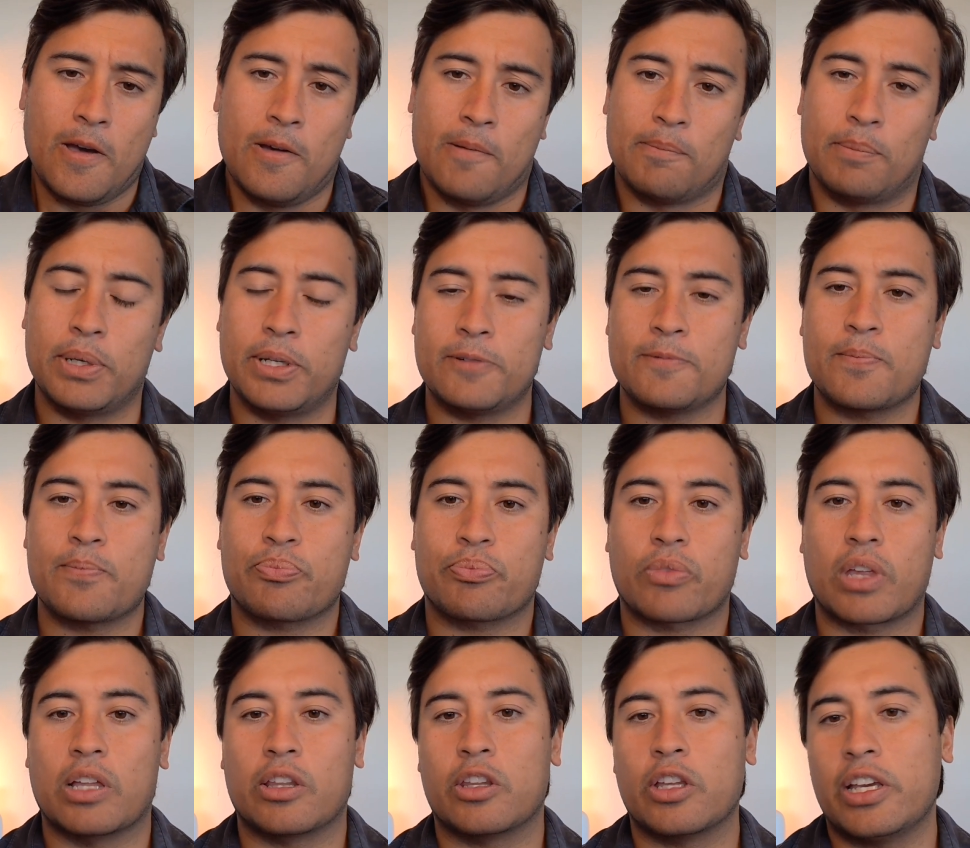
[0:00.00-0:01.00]
But
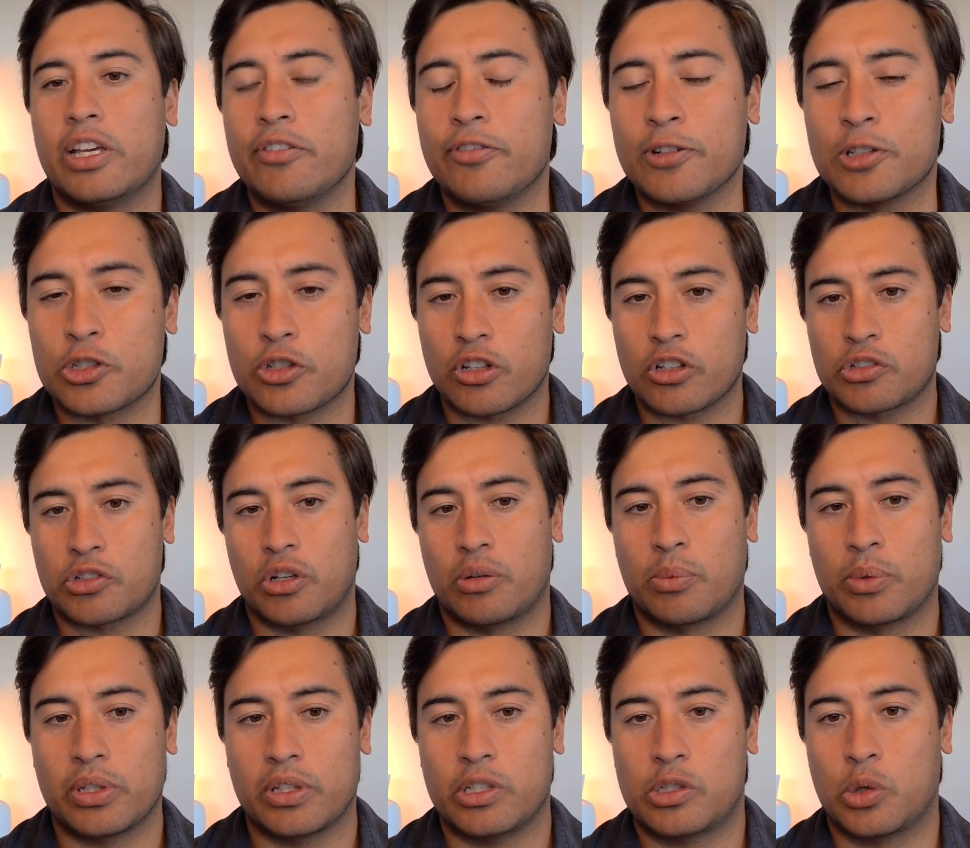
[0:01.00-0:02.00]
the infrastructure I'm
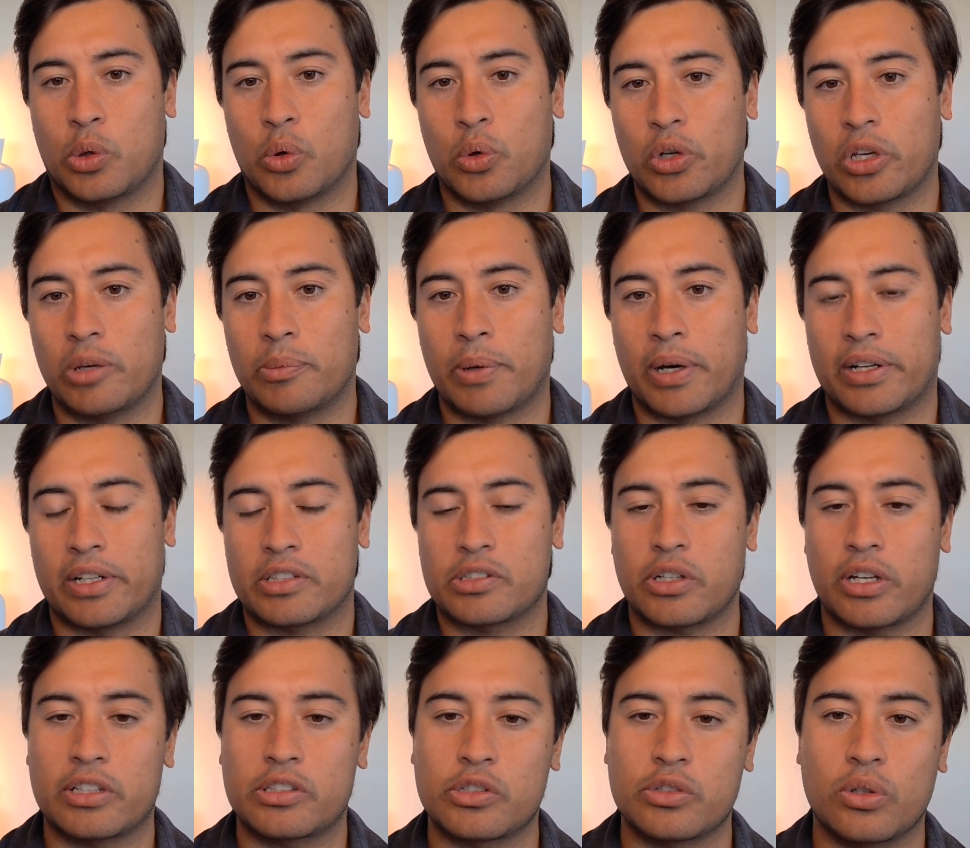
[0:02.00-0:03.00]
really talking about,
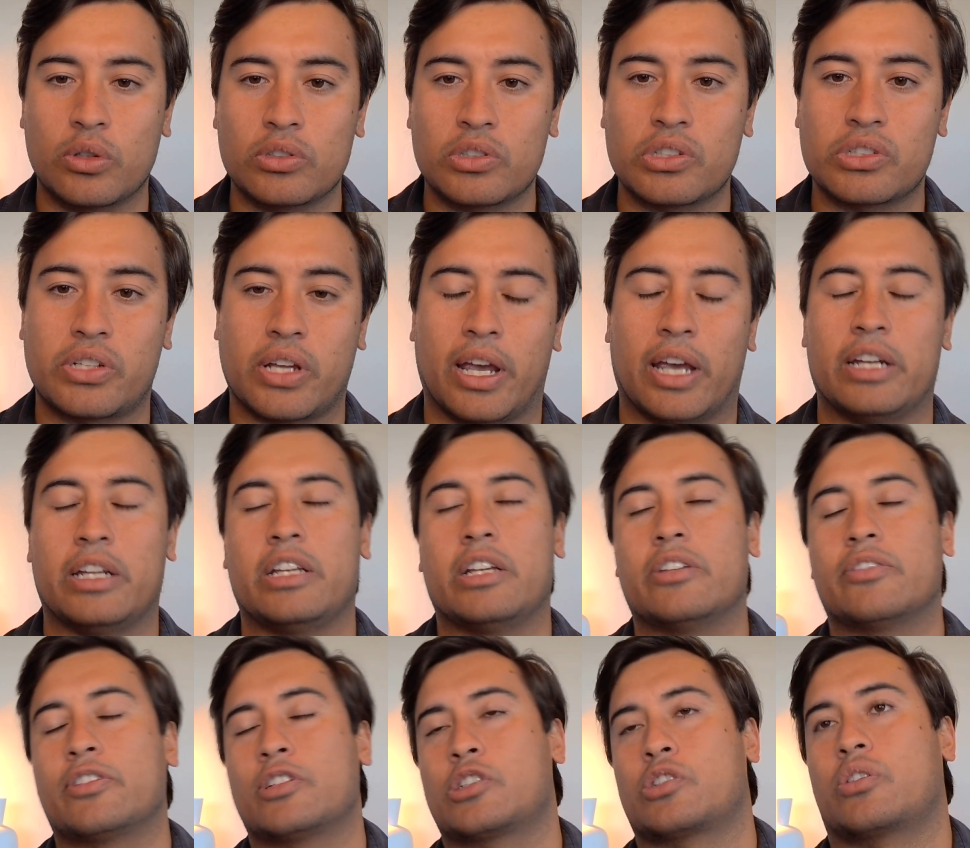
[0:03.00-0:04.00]
it's not just any
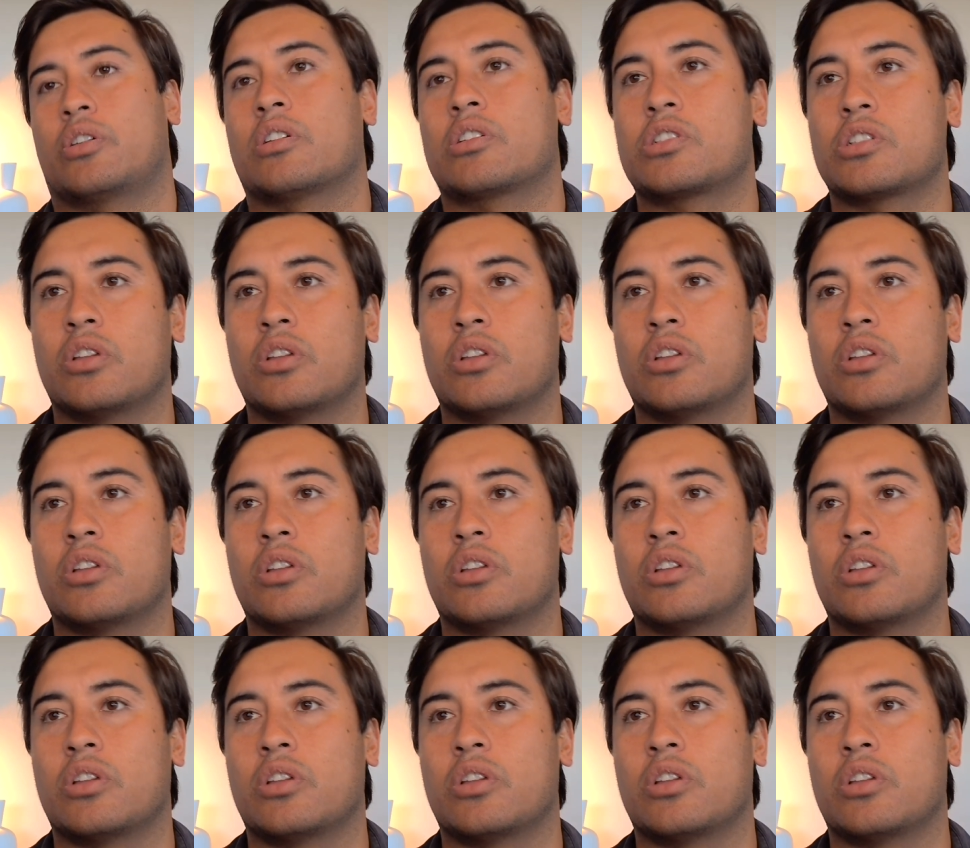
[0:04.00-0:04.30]
infrastructure.